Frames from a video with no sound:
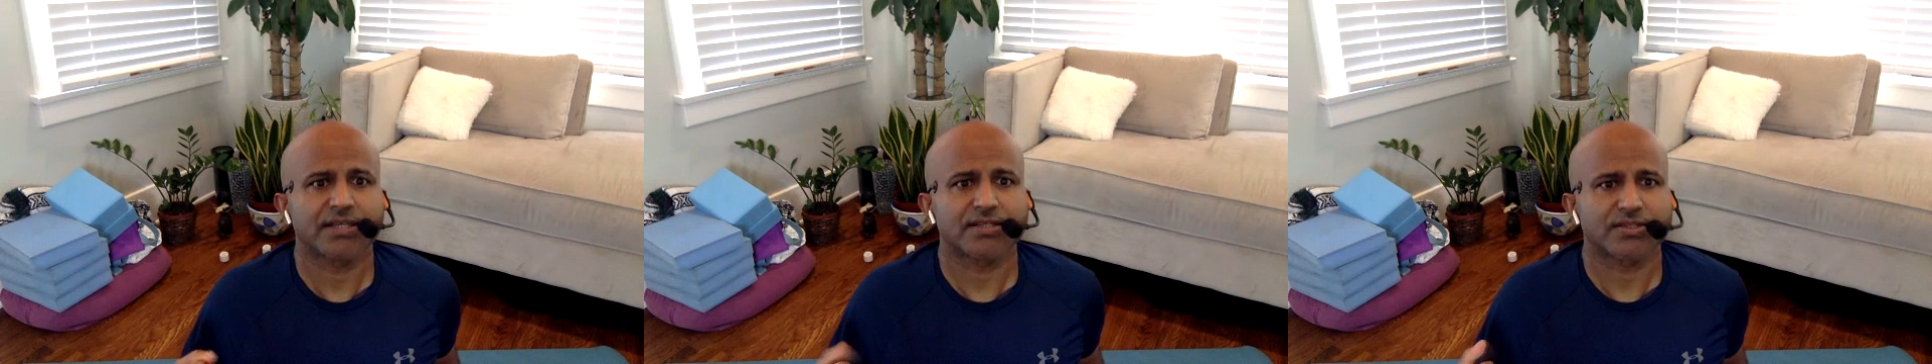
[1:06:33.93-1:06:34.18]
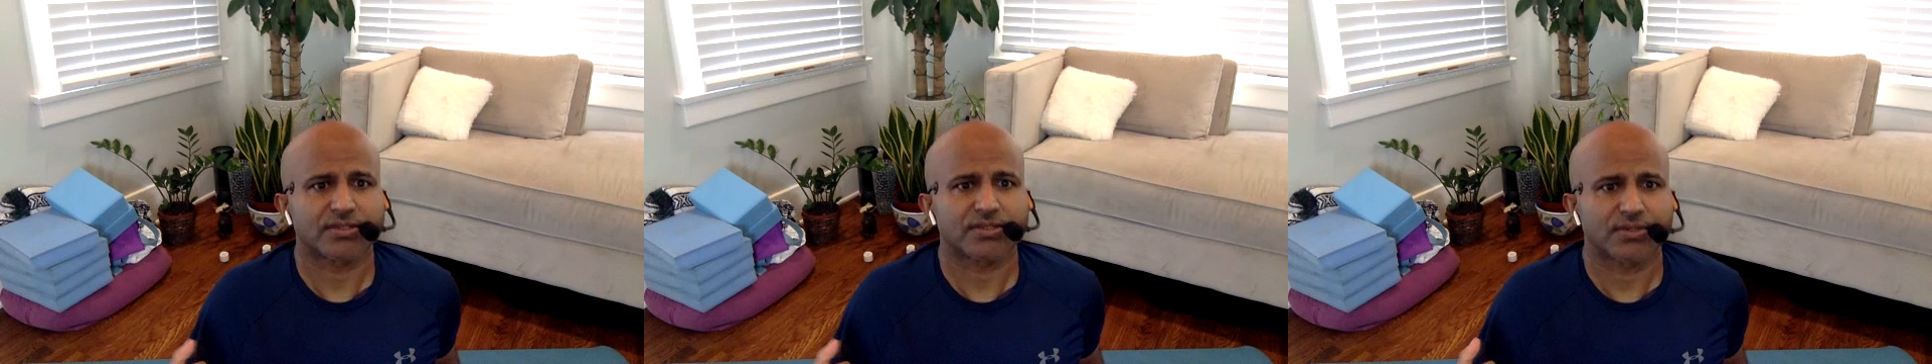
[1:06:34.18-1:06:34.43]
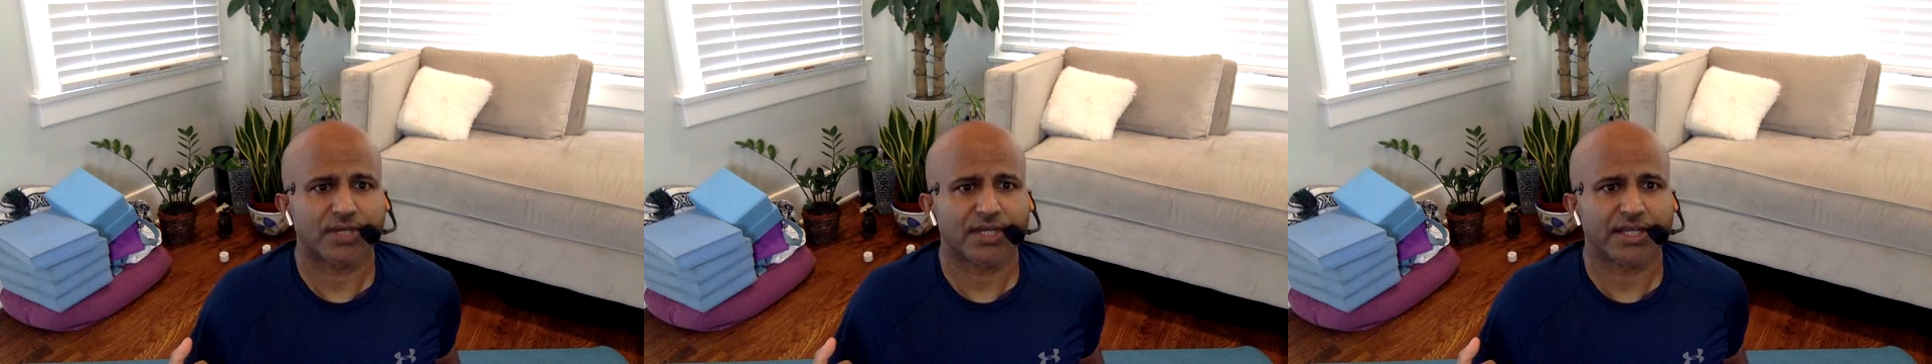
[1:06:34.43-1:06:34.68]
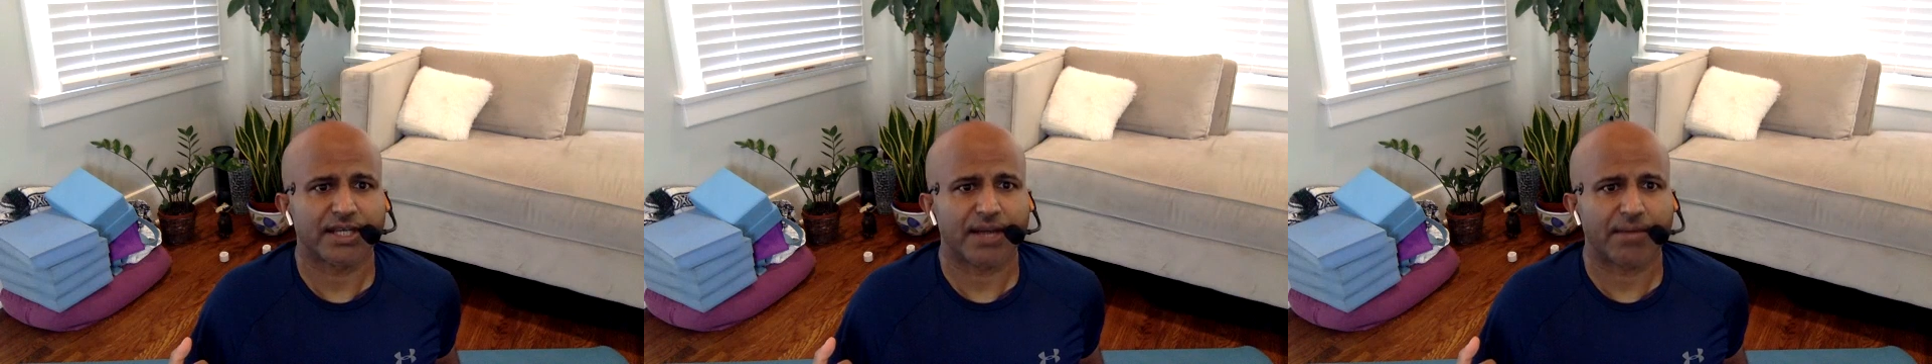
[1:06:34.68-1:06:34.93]
So
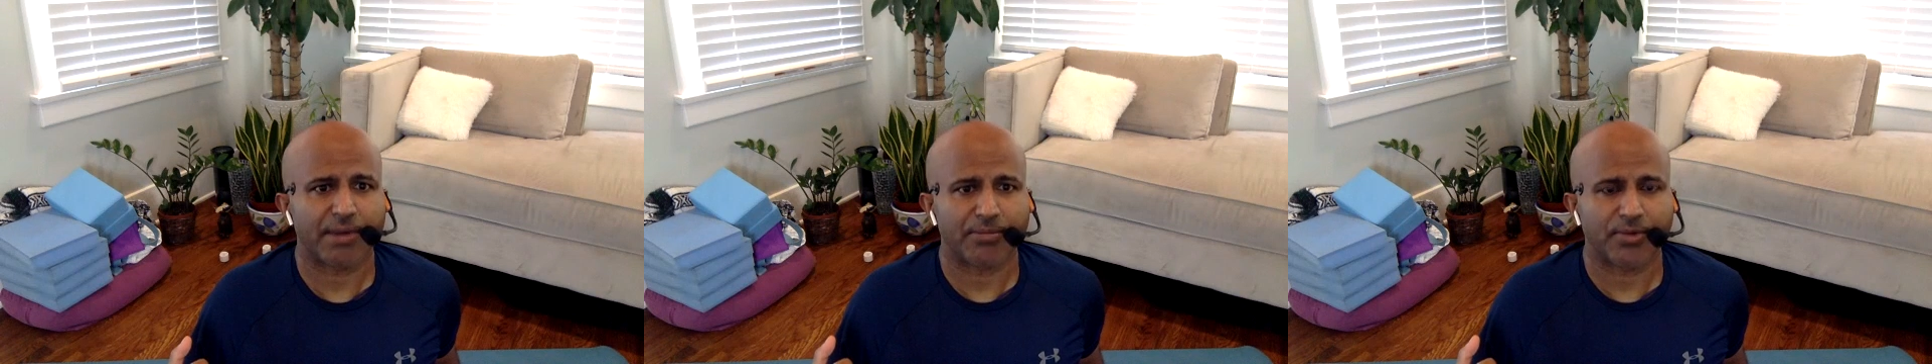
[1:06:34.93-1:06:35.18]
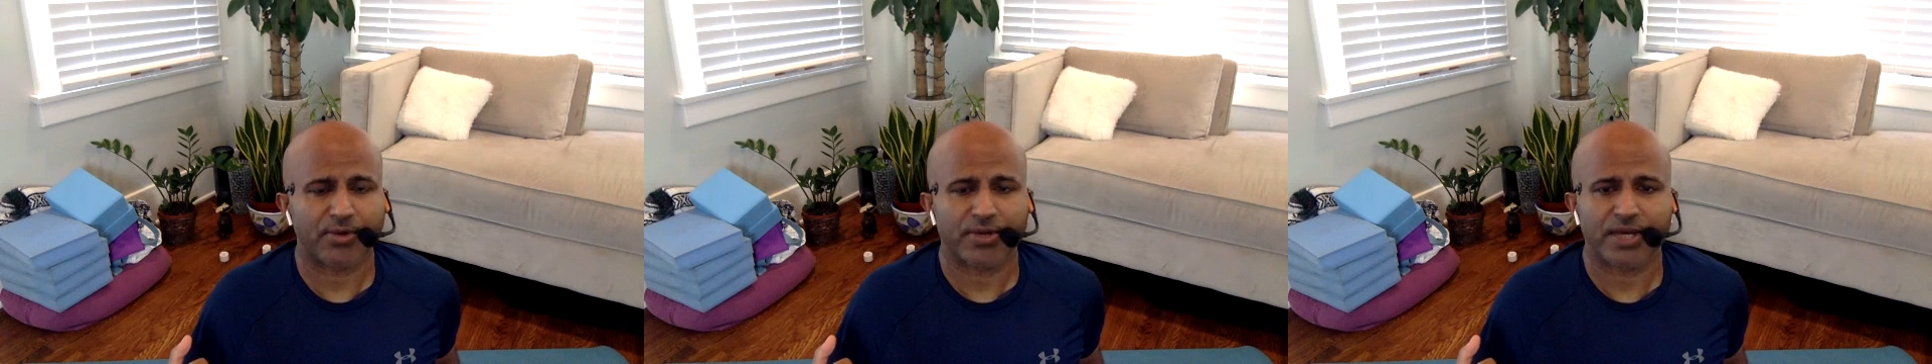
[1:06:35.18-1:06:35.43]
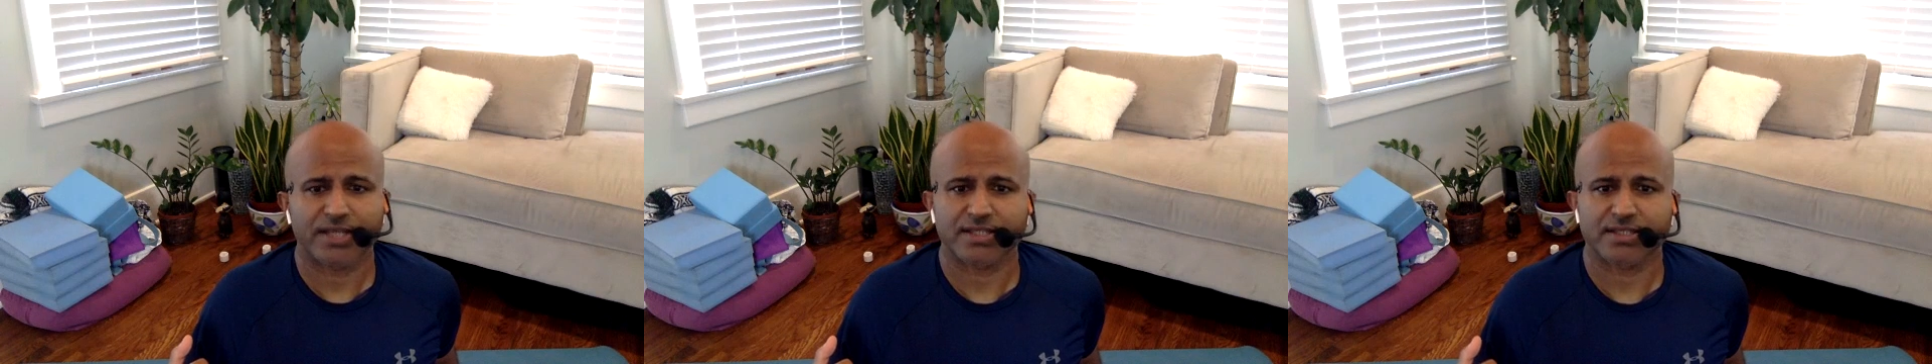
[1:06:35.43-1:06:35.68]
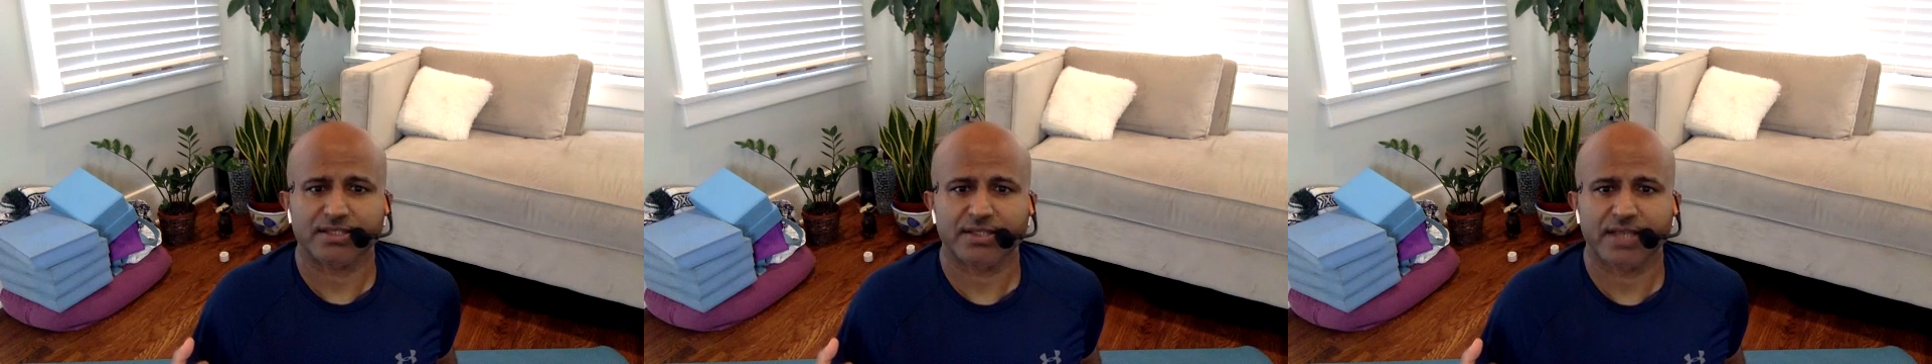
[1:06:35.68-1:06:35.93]
Aline, come up more.
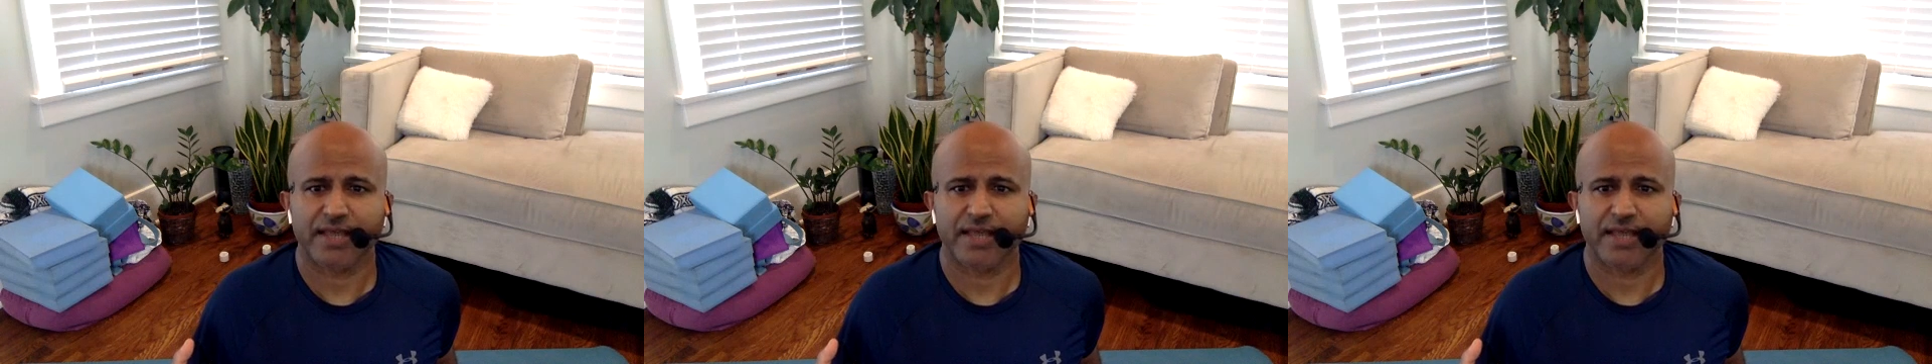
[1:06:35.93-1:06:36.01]
Yes.